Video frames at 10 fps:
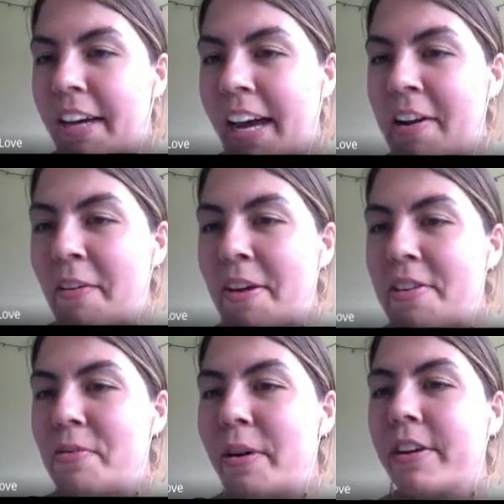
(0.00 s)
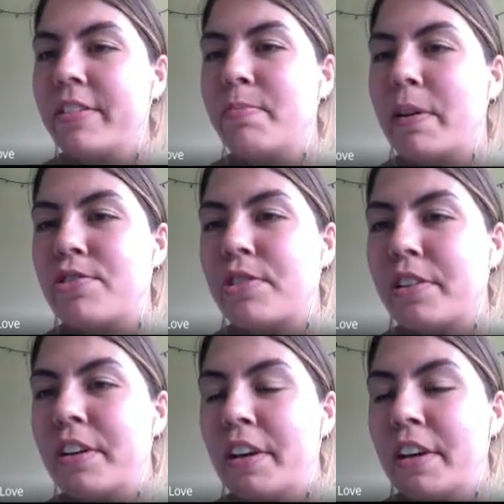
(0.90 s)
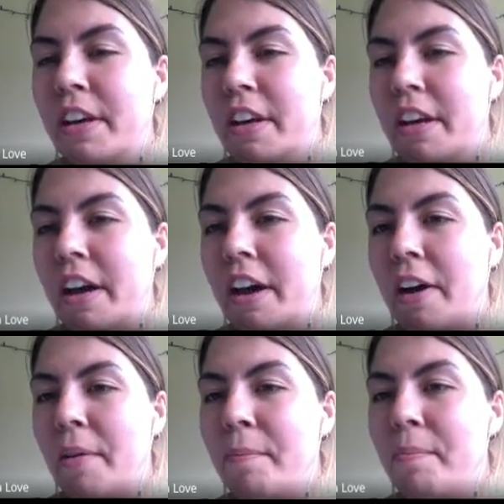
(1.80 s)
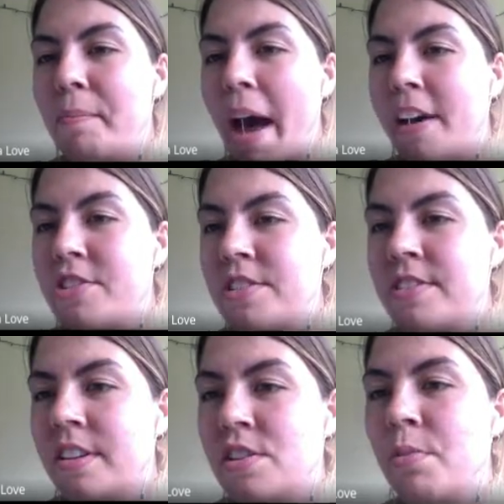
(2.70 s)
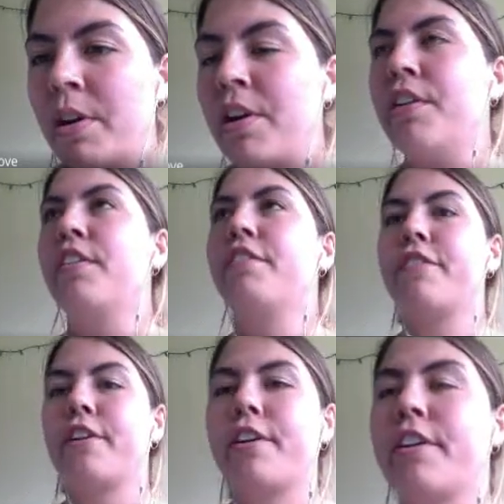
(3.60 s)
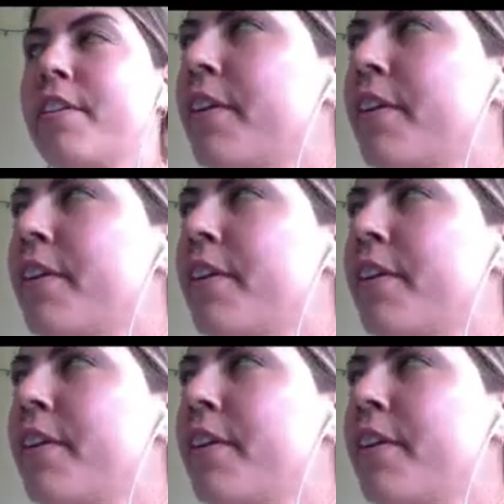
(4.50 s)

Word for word: I know that you have a special um, badges that you earn for